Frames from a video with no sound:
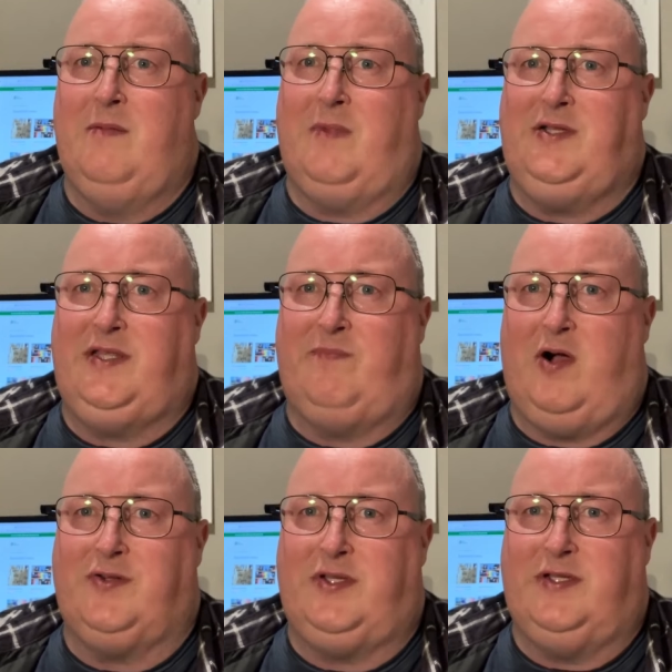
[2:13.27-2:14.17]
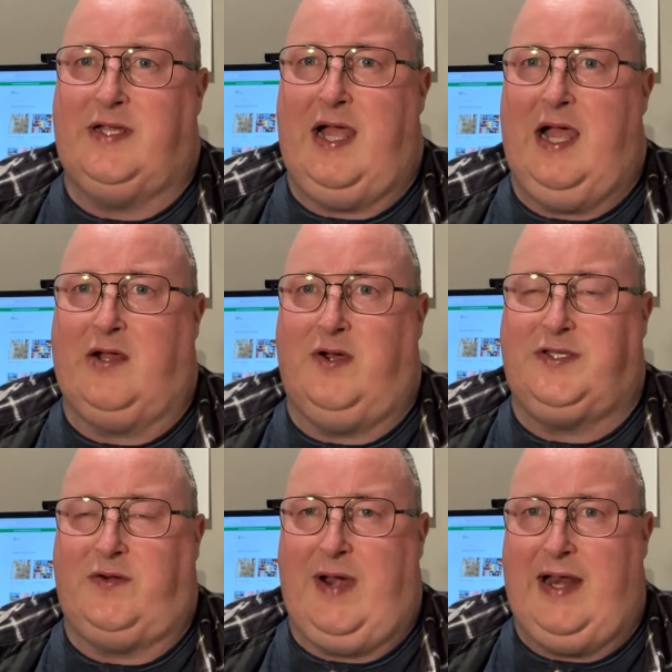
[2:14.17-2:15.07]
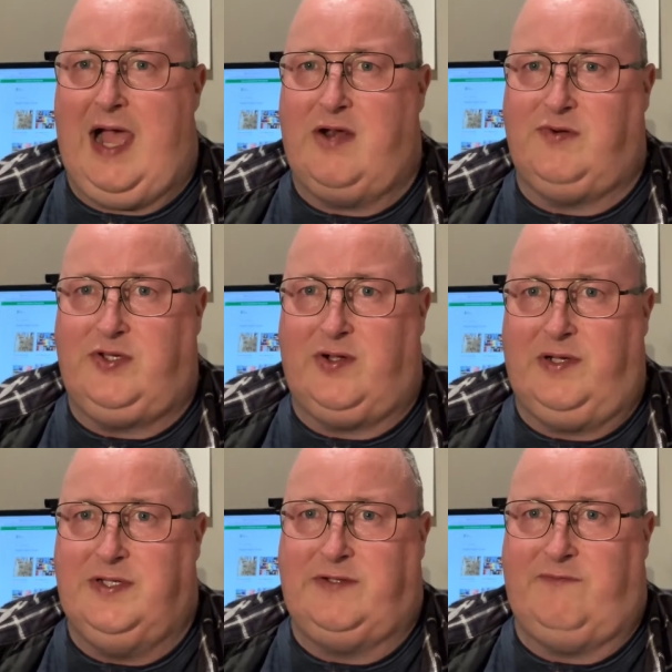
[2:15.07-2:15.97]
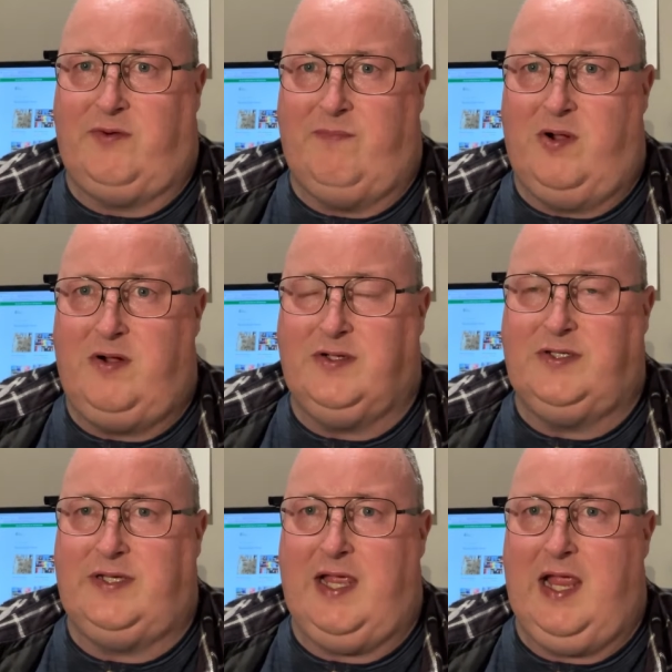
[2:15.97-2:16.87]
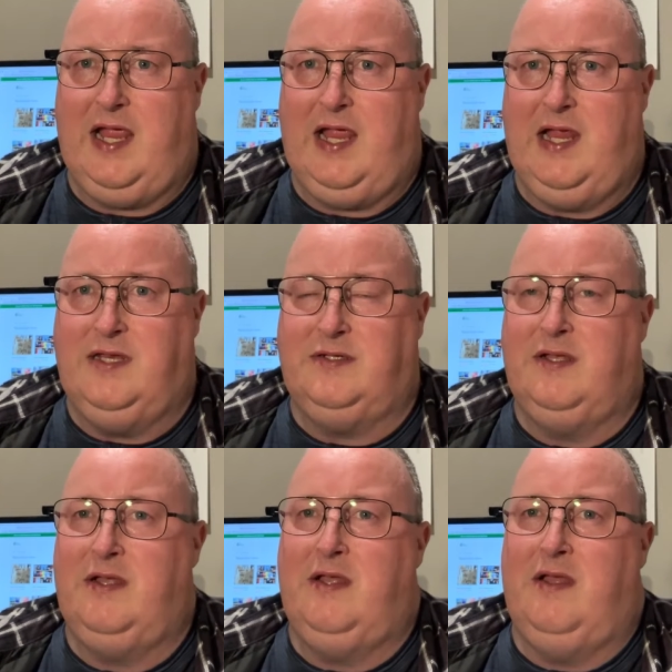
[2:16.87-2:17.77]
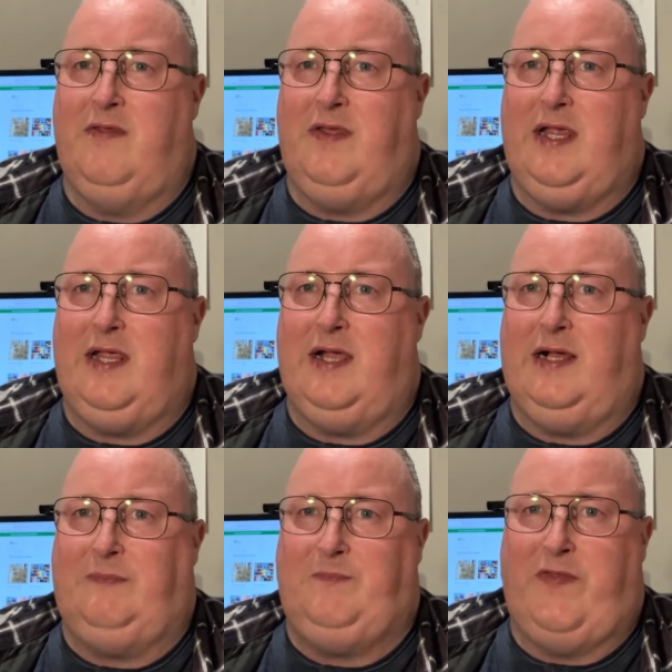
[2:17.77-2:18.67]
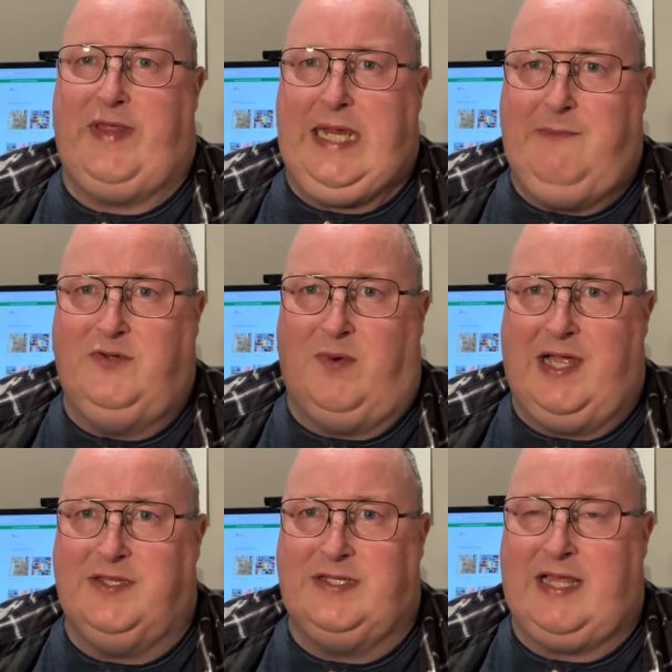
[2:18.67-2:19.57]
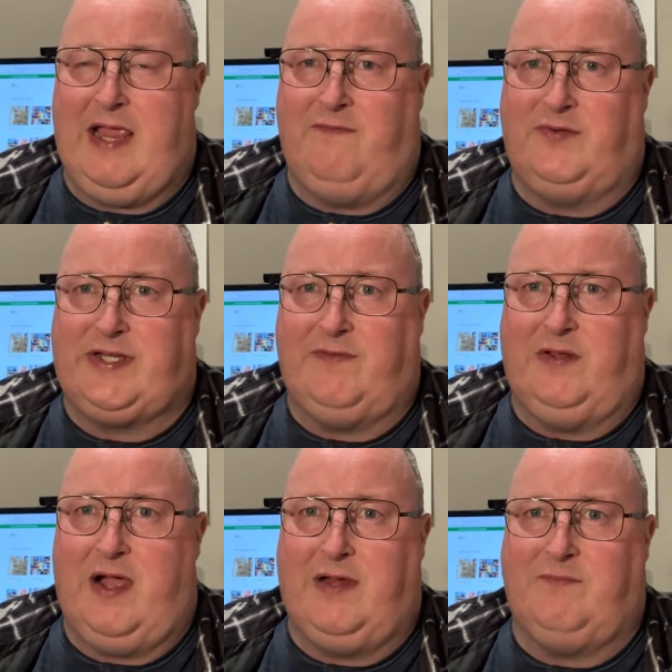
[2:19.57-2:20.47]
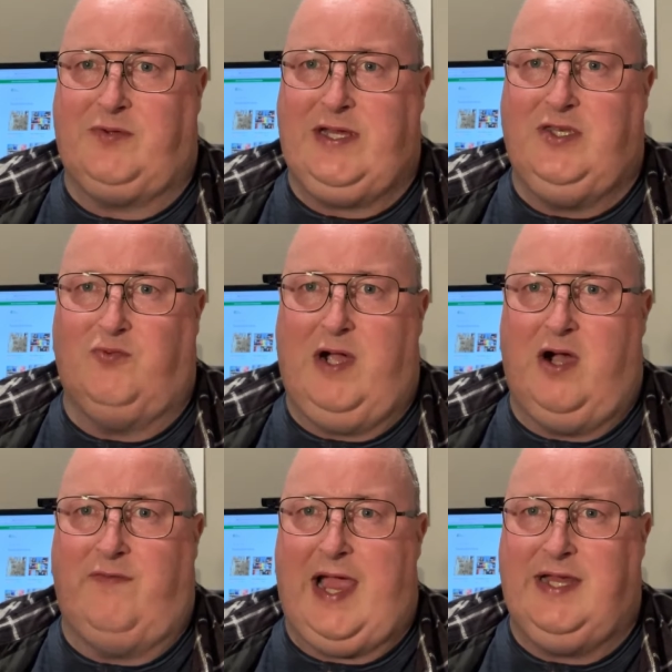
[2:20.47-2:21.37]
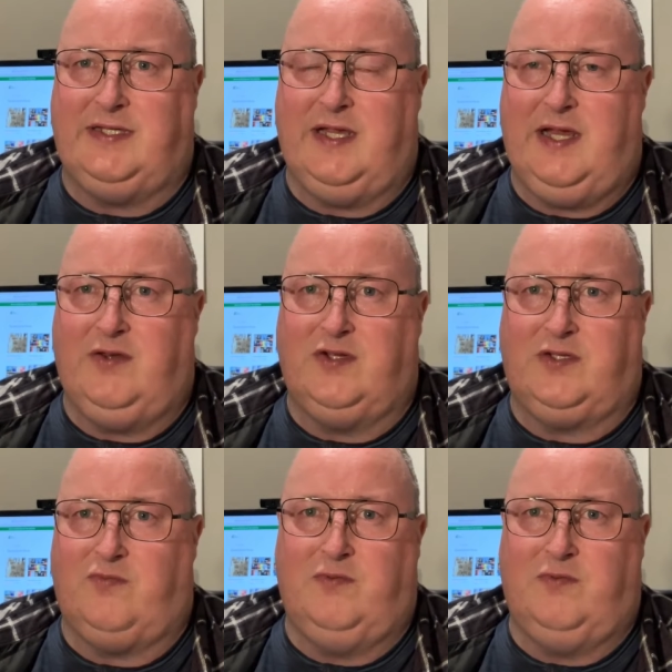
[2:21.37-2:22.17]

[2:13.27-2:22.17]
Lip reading: most of the boxes cost around $100 for a box, and the themed ones have something like between 12 18 to